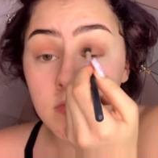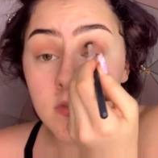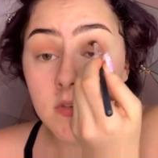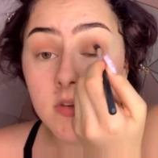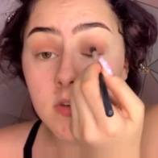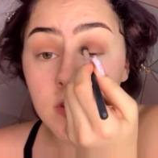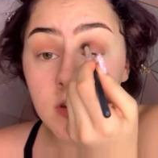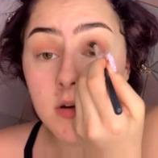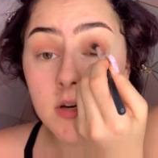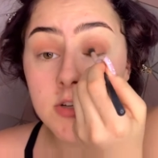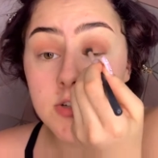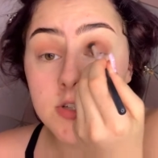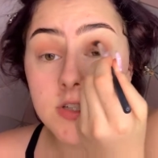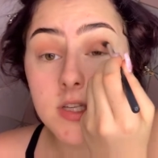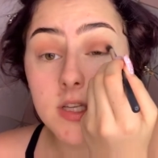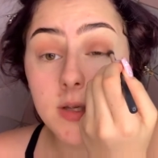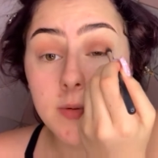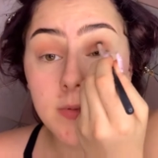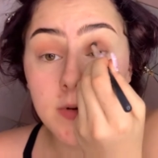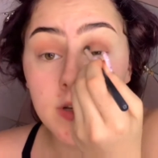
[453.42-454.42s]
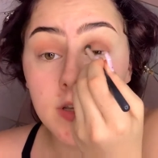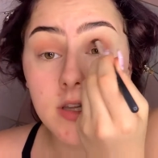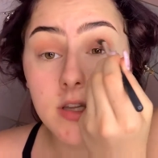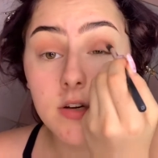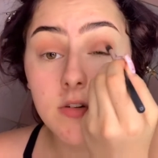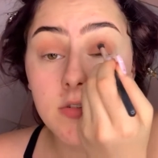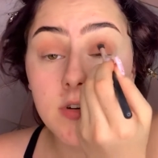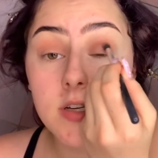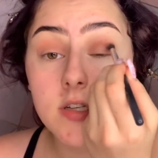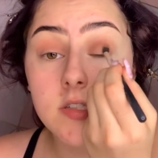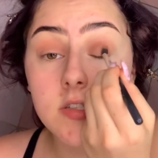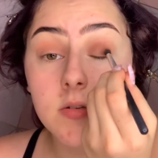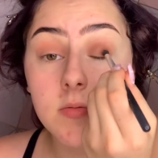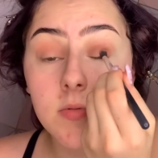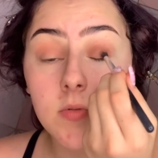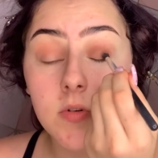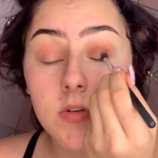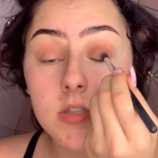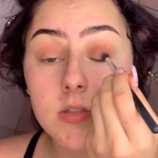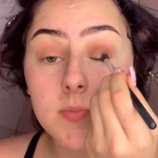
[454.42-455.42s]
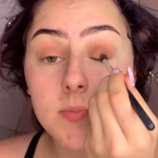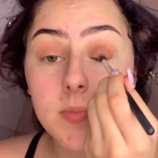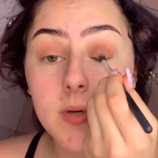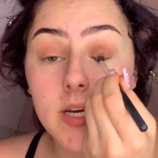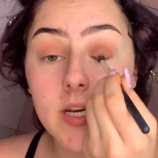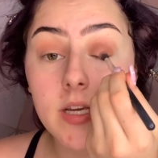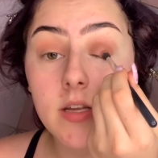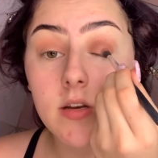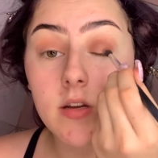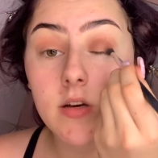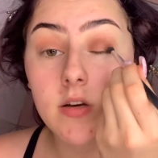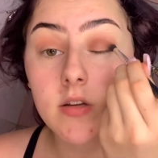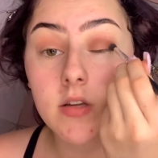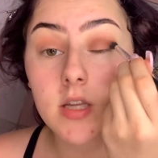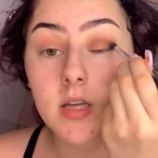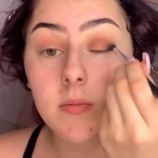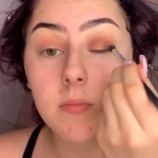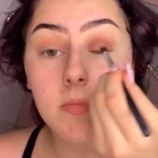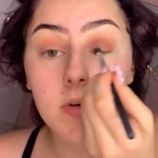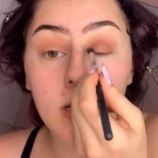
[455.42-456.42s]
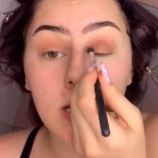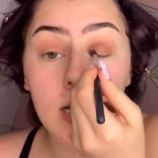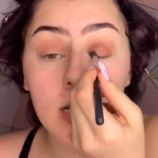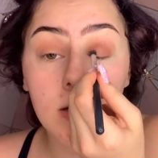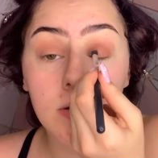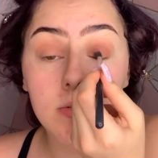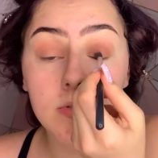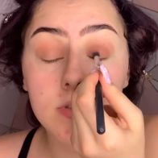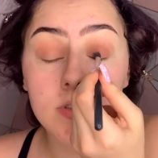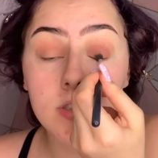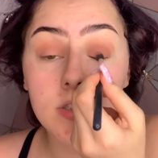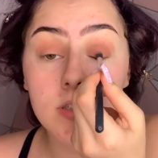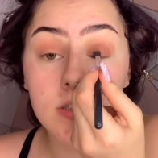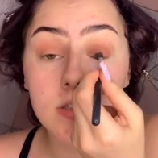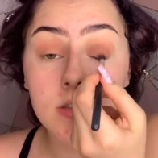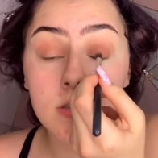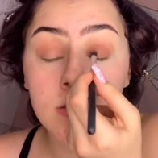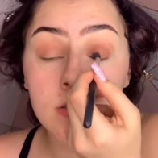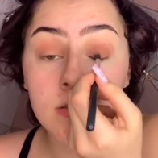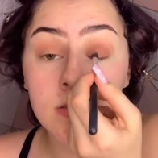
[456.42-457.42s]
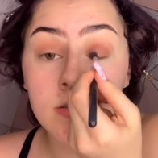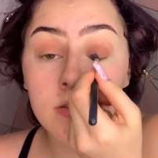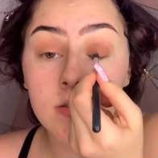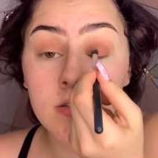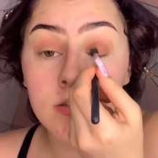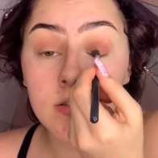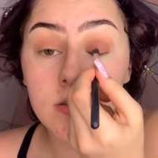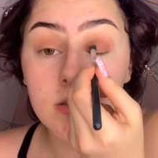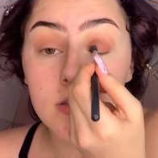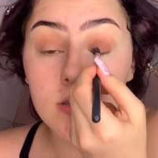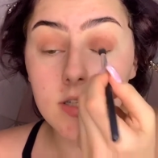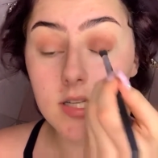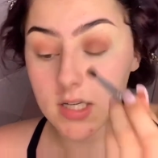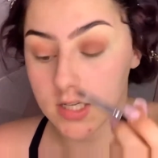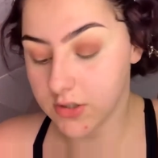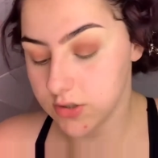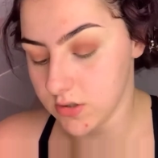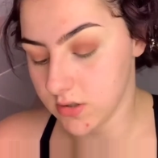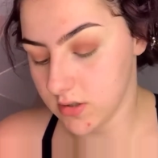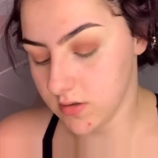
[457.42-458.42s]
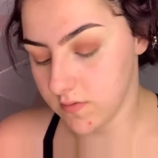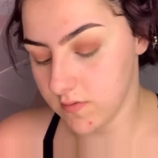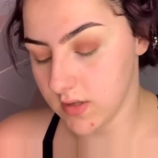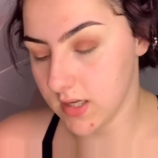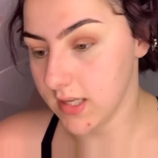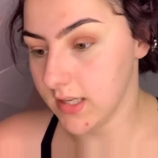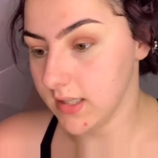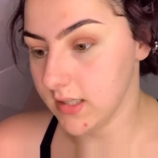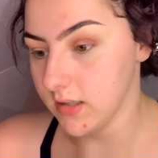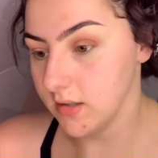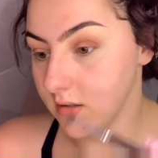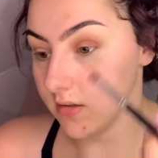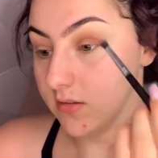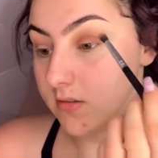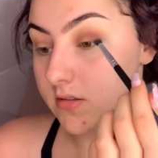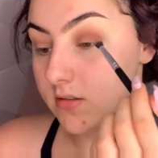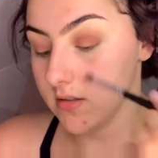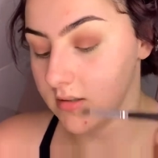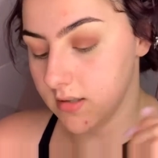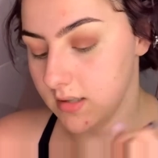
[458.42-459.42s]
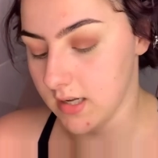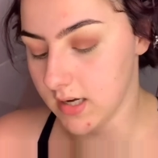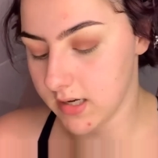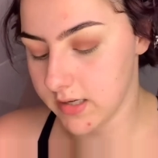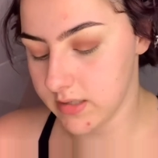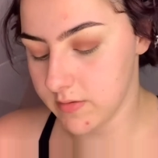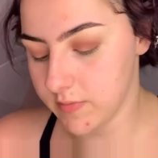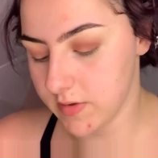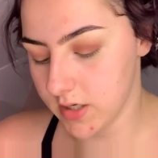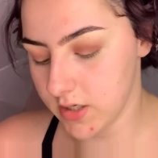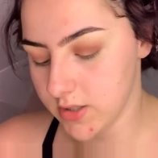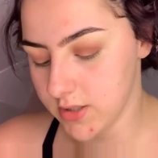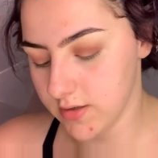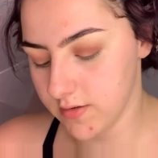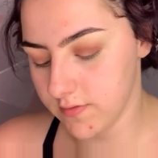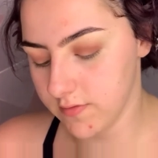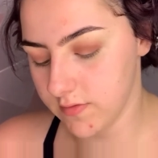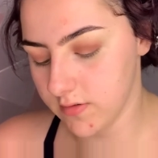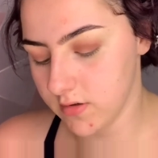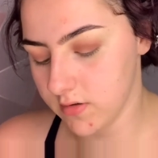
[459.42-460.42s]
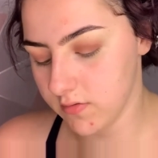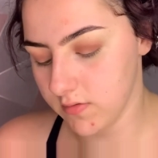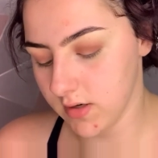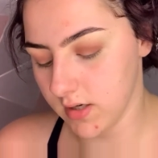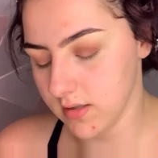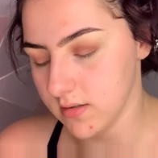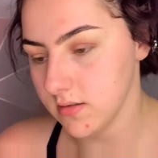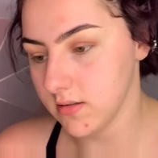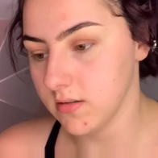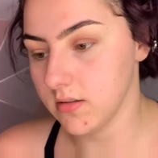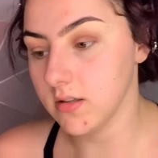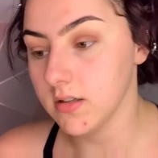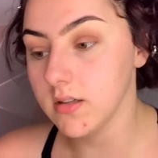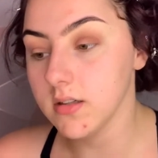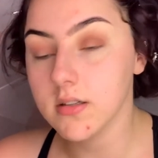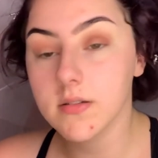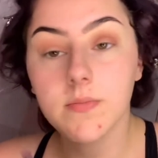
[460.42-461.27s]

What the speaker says: So as you're deepening the crease up, you want to packing it on them outer edges of that little light space you've created there.